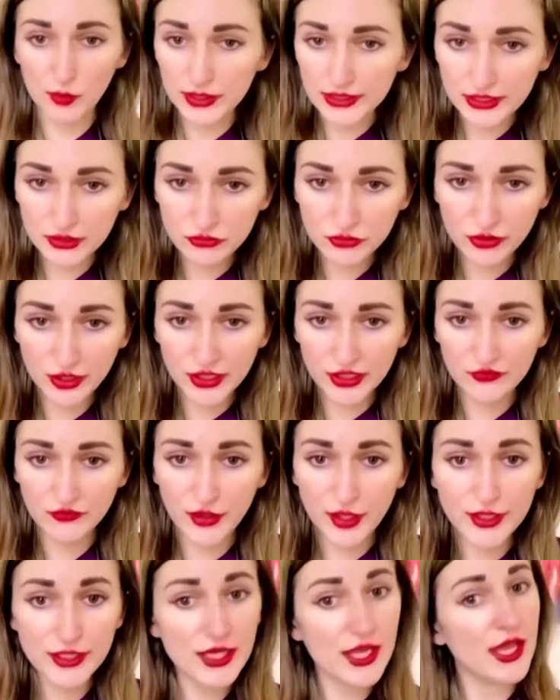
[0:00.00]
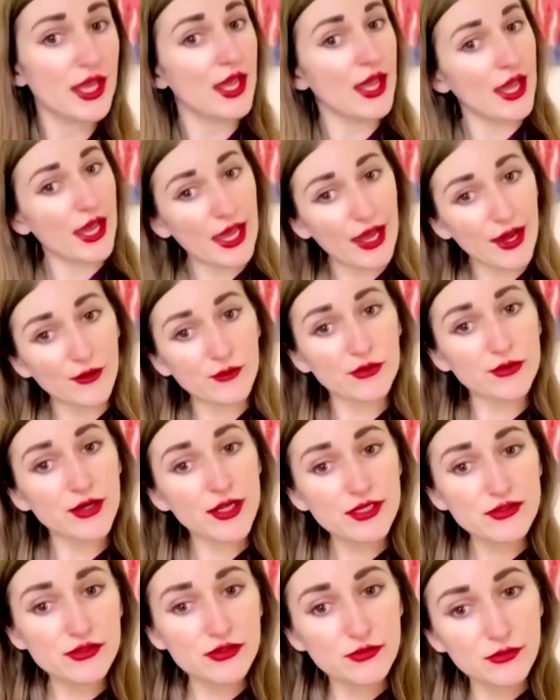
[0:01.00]
U.S. Magistrate Judge Deborah
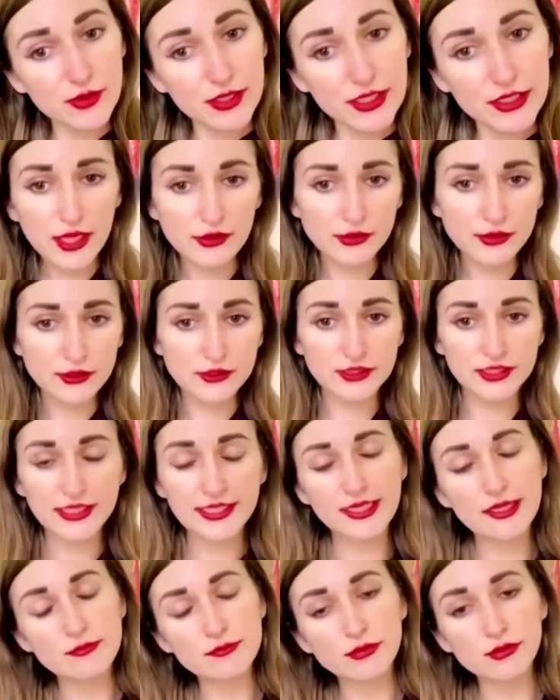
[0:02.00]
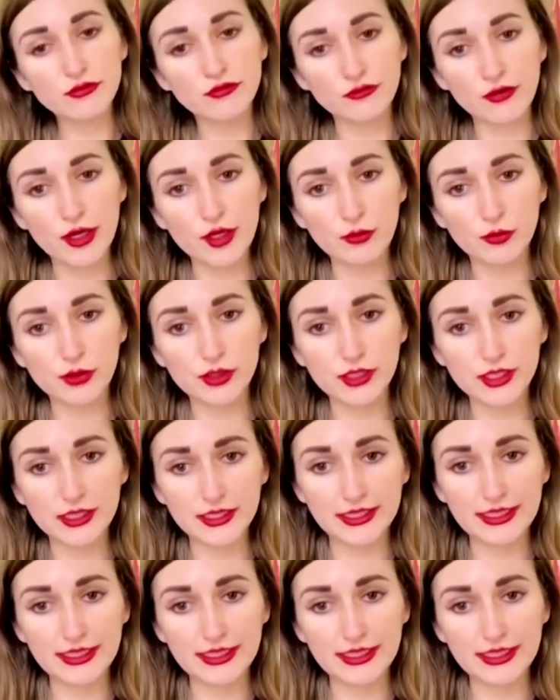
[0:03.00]
Freeman set bond at $5 million